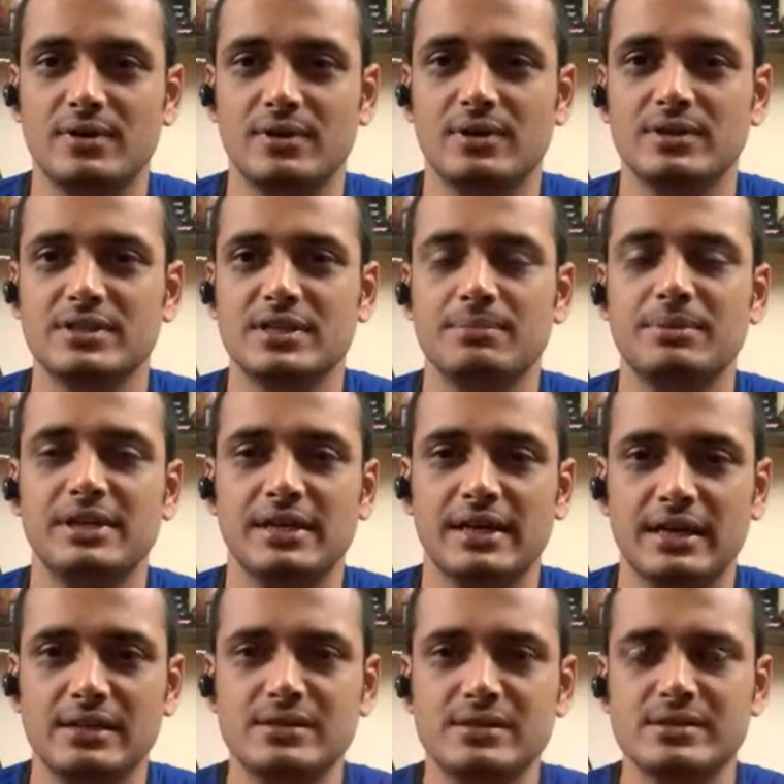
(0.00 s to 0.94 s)
or hurt
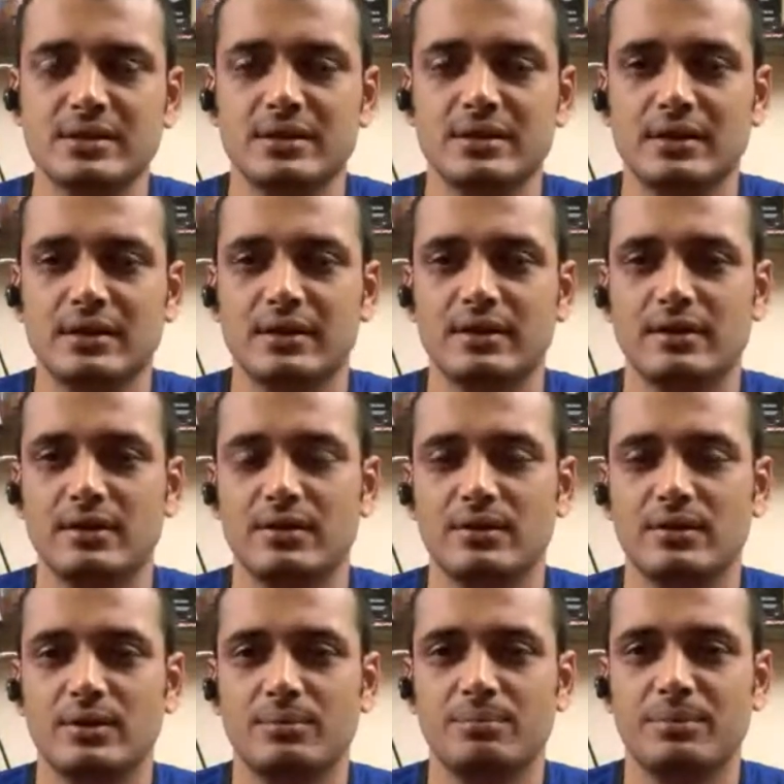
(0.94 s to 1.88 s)
somebody else.
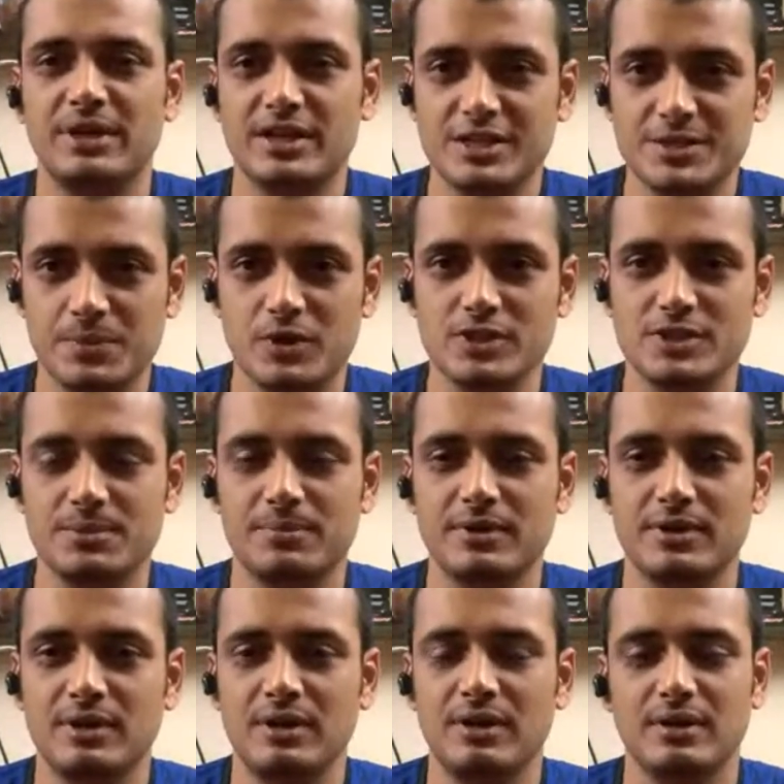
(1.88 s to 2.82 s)
be
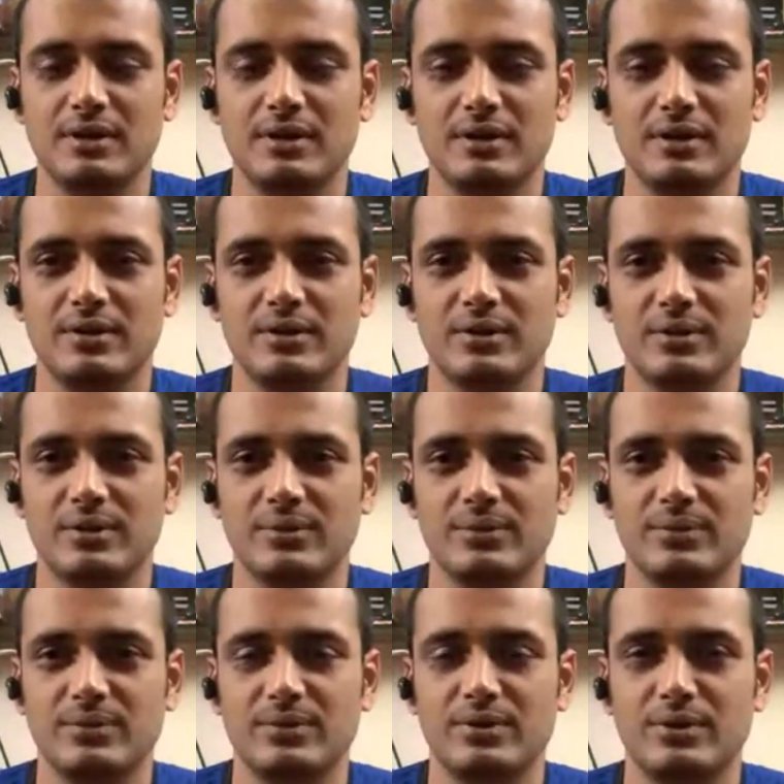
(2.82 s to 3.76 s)
responsible,
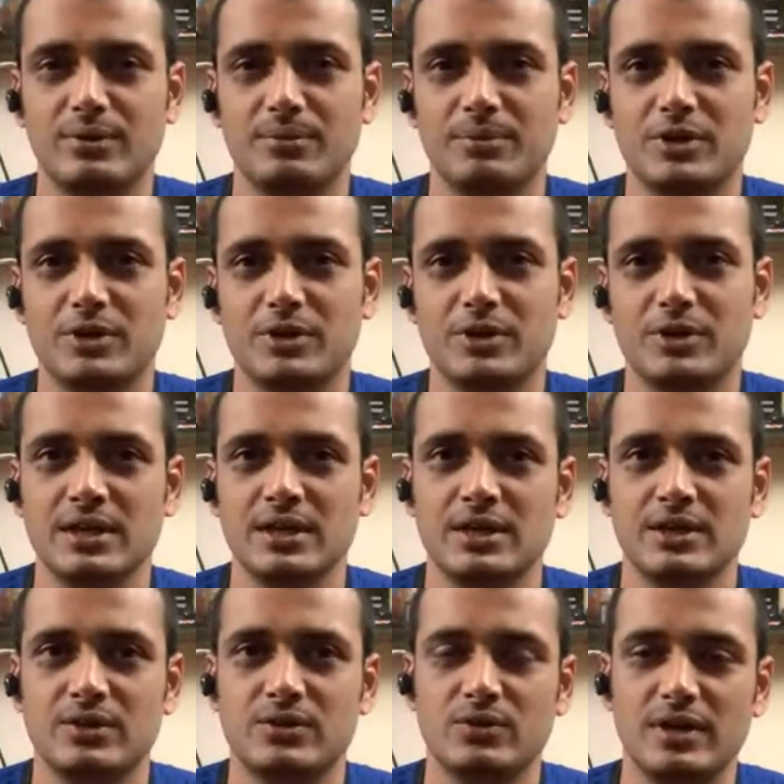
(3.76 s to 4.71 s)
you know,
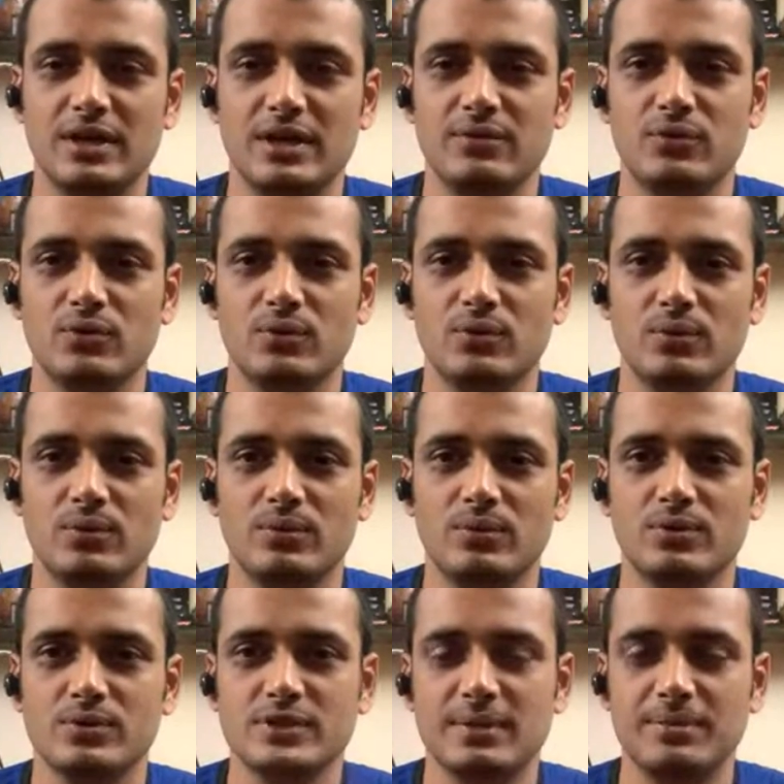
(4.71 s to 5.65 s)
because today, if you
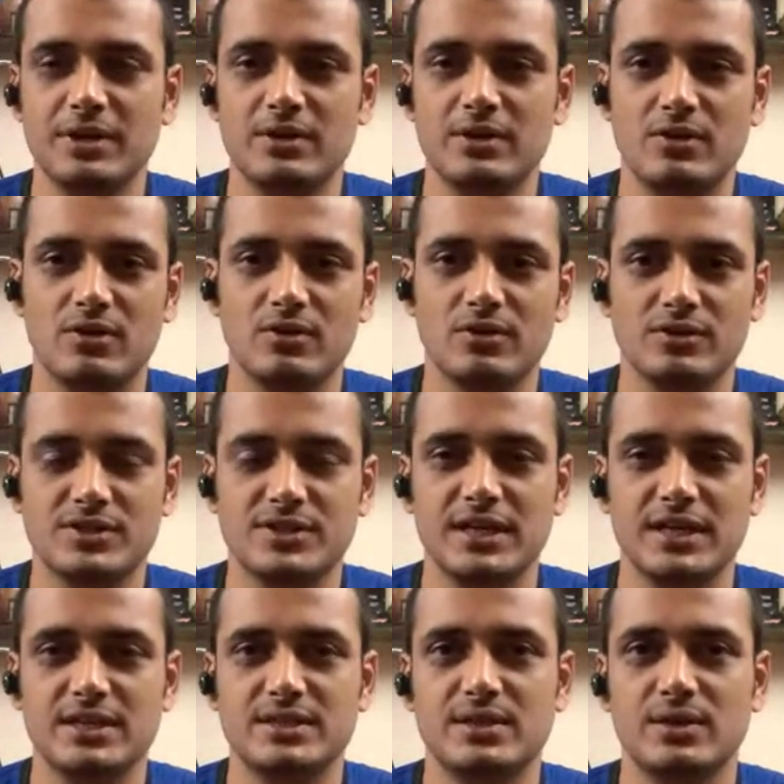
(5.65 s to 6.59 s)
do something wrong on the
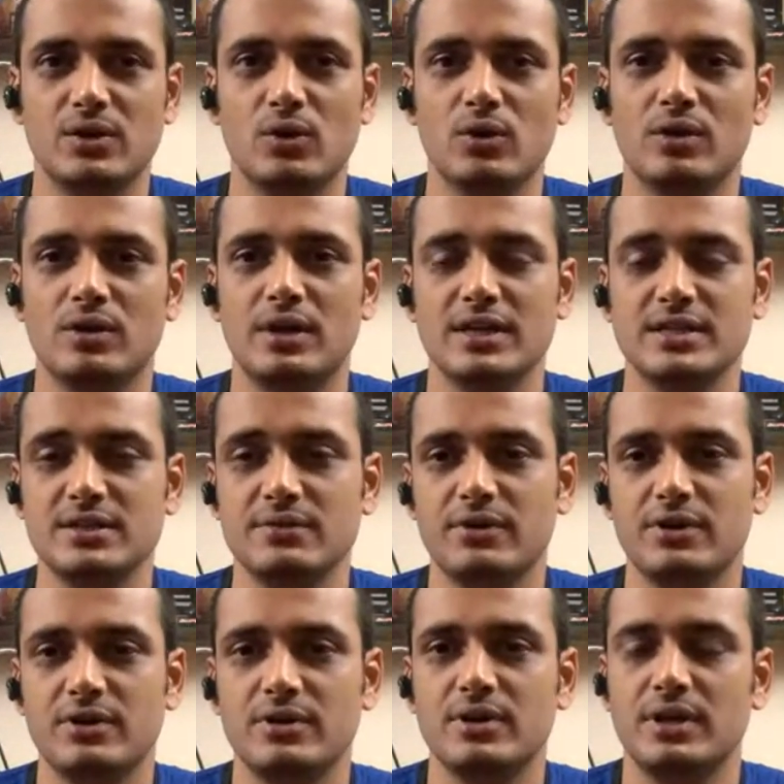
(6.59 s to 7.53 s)
streets, the whole
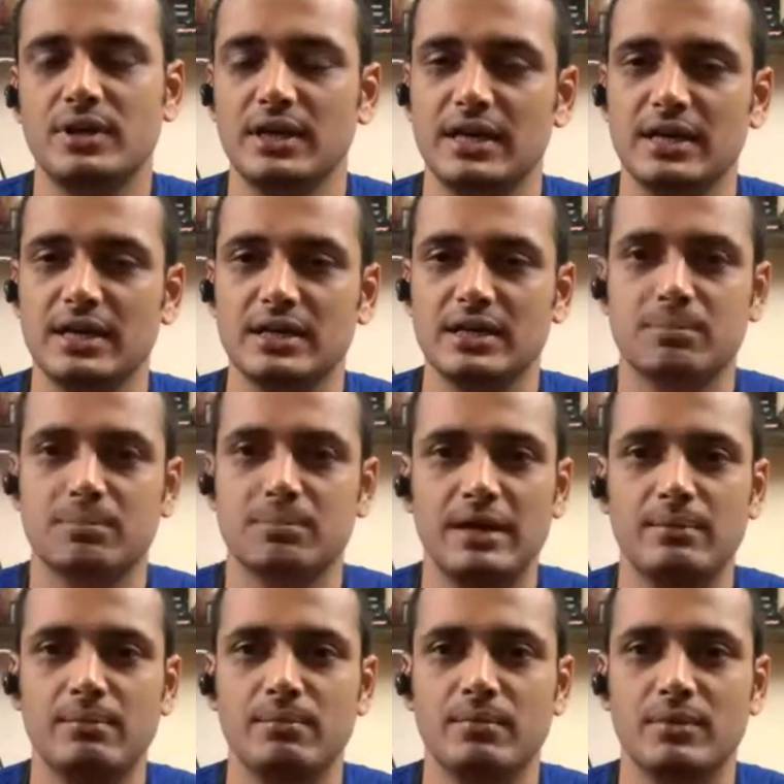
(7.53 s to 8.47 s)
racing fraternity gets the
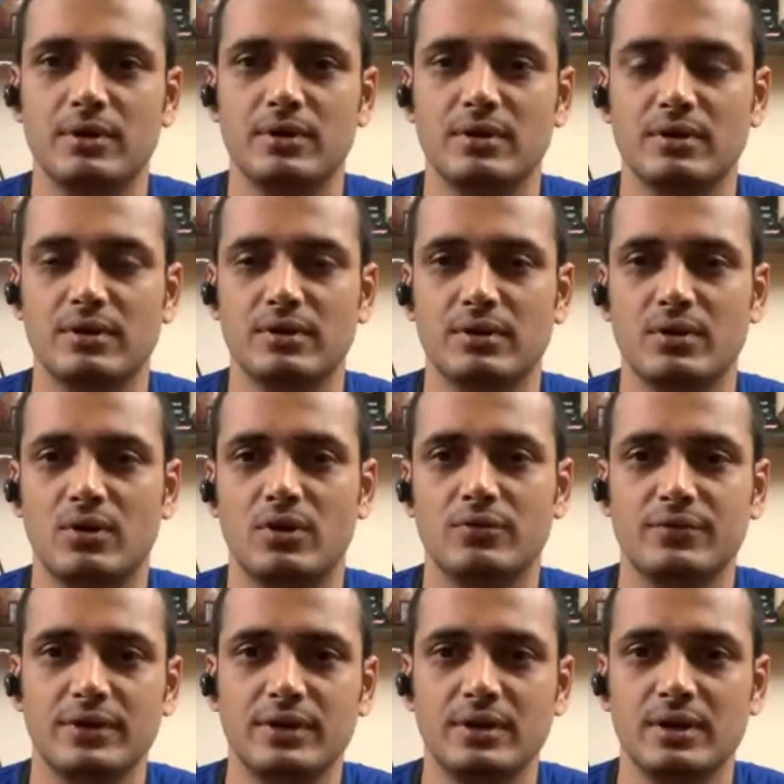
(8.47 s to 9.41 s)
blame
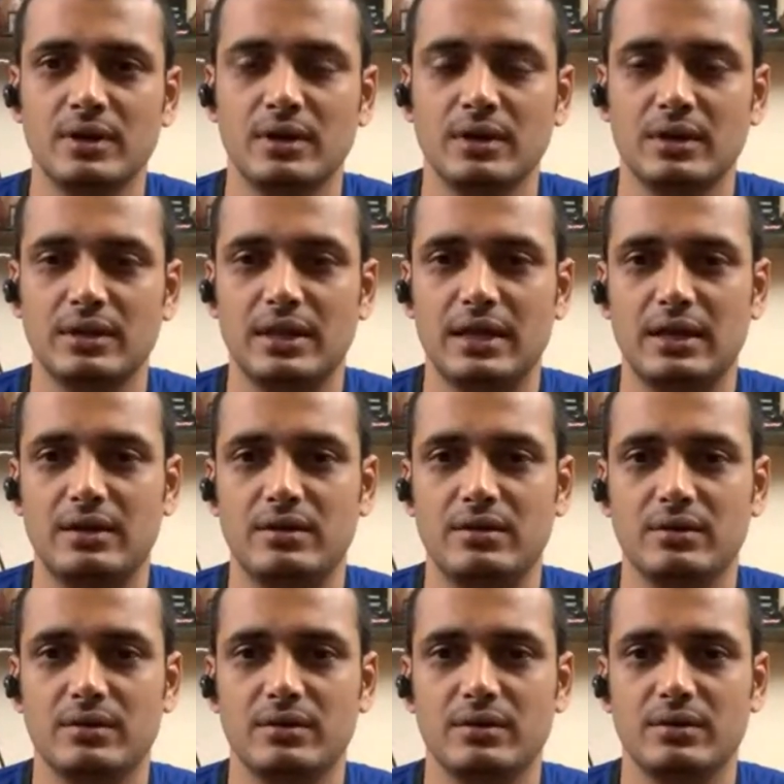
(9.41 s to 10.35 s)
uh, of it.
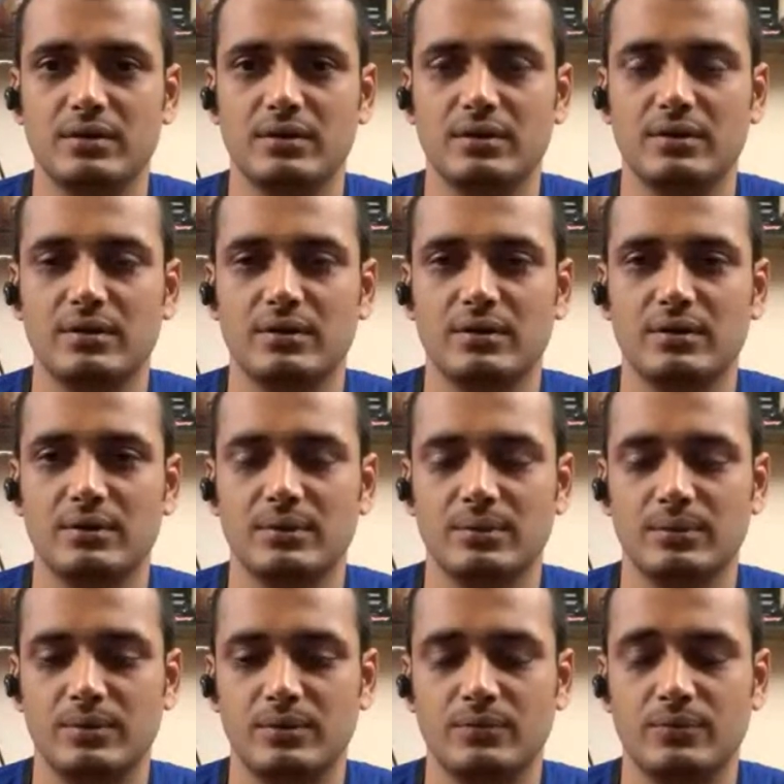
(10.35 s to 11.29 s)
That uh,
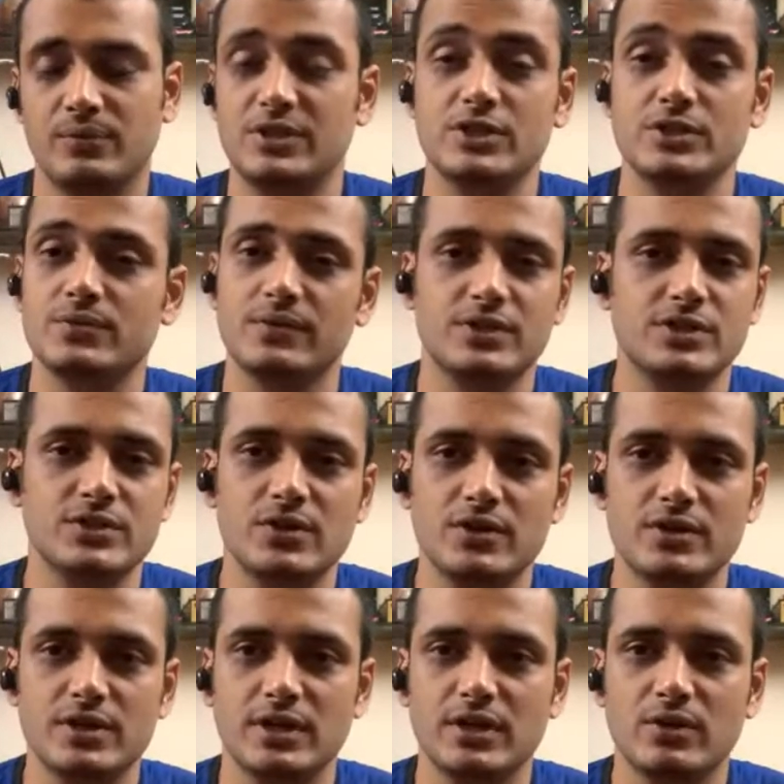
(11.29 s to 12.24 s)
right. which is which
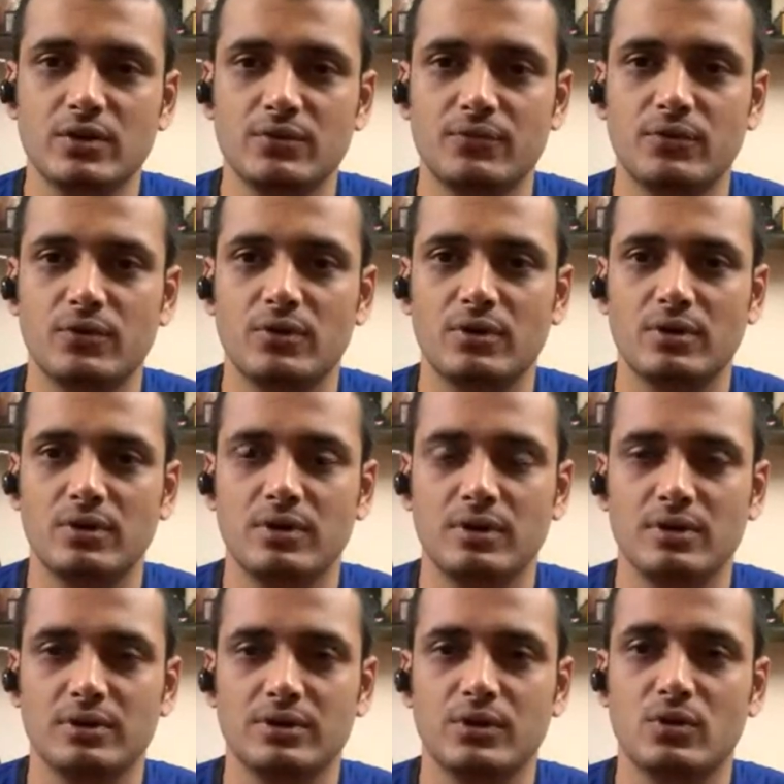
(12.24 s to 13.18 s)
is not really good for
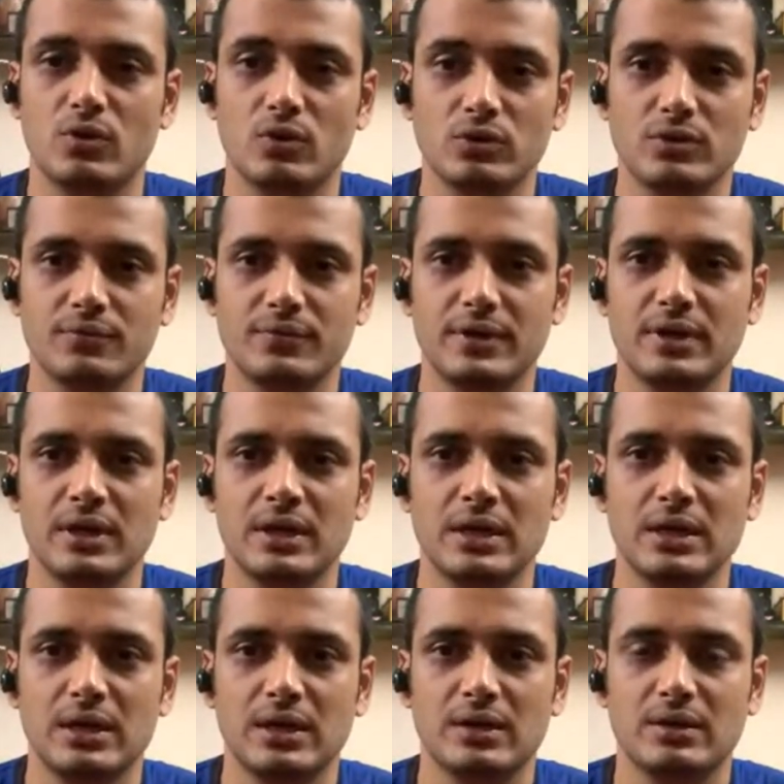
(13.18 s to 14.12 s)
uh, the growth of it.